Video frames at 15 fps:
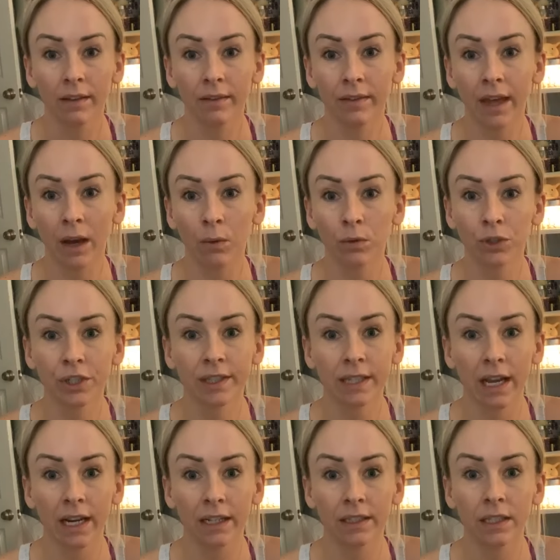That will just
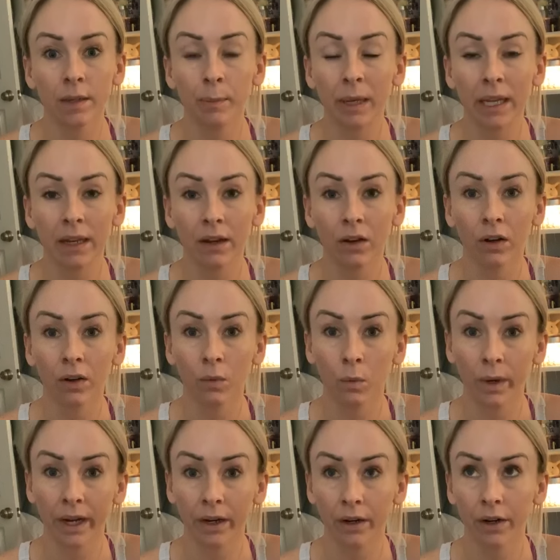kind of depend on
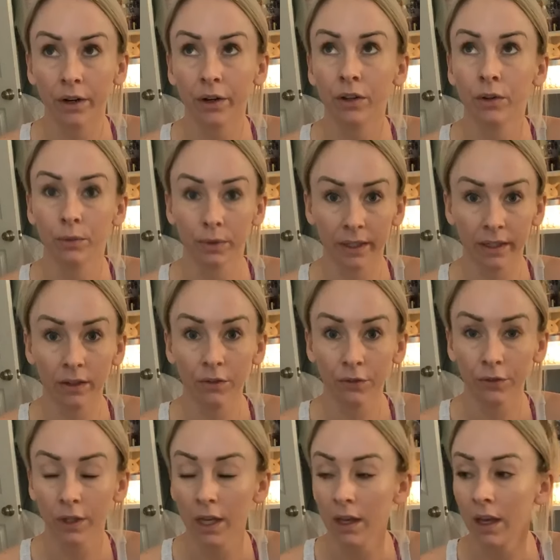where you live.
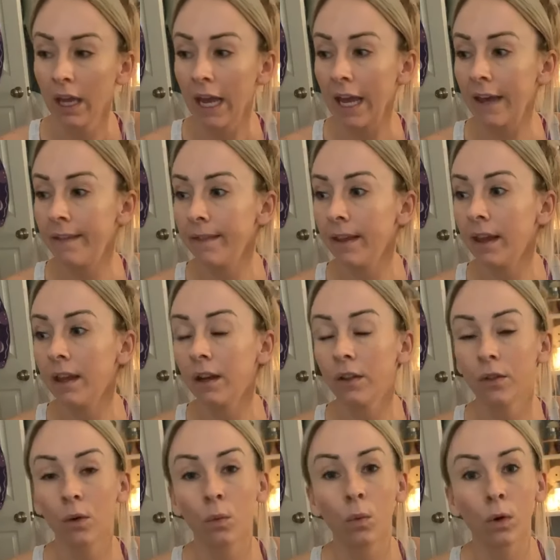And then
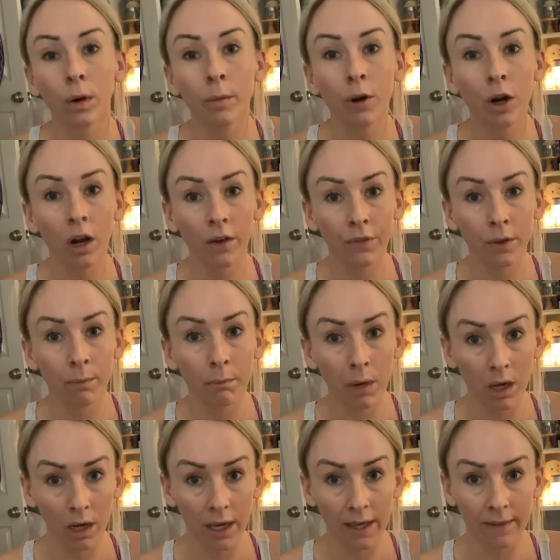the warmer of the
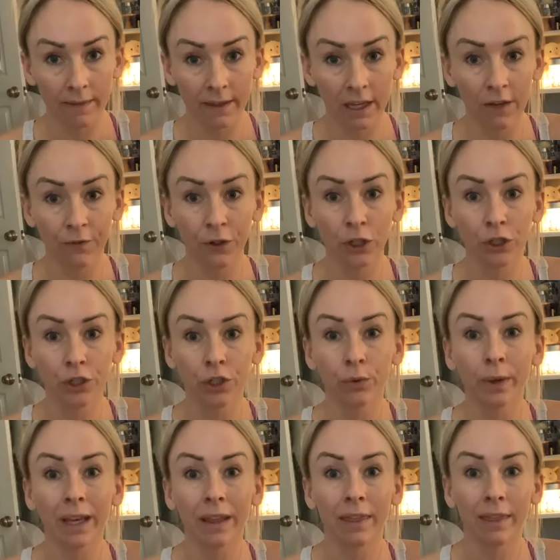month, if you're
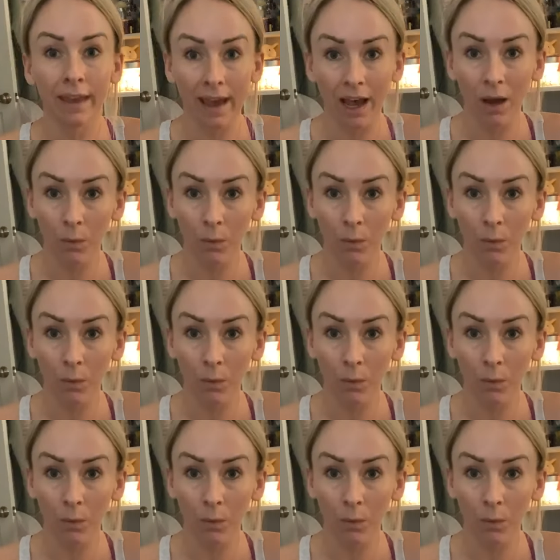doing that